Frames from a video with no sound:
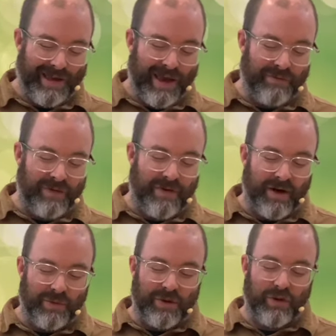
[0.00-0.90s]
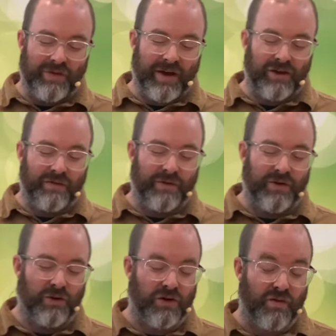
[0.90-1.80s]
Heavenly Father, we do thank you for
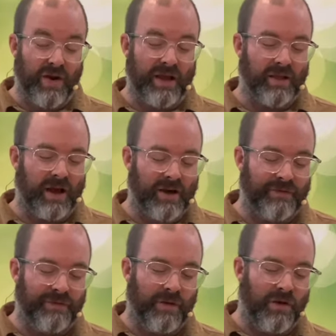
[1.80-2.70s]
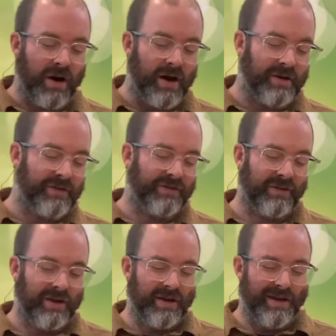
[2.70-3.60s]
your great love for
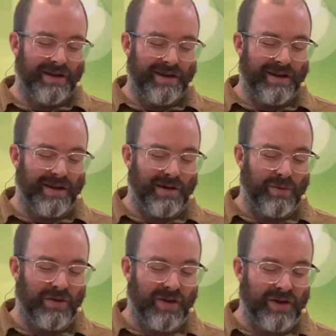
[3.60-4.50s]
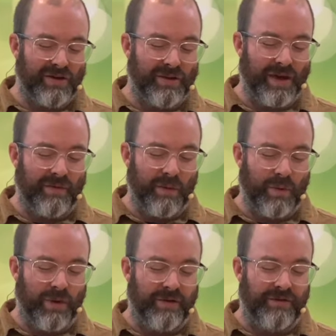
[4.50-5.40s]
us. And we thank you that even
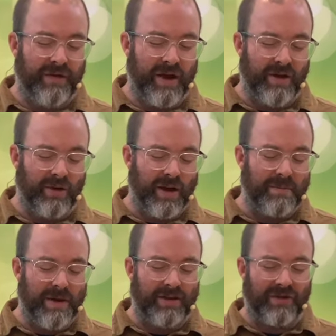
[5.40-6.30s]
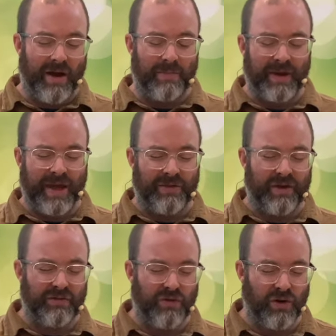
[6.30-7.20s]
when we fail and mess up and get
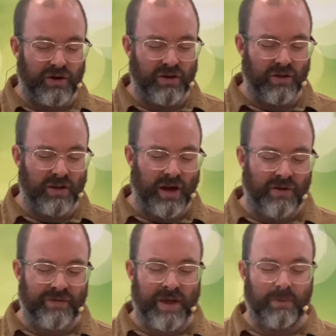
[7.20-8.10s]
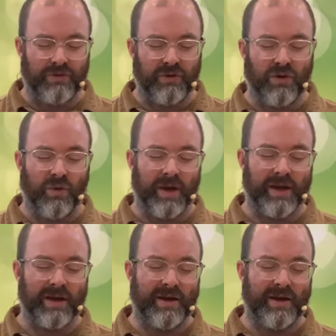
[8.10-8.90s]
things wrong, your love keeps on going.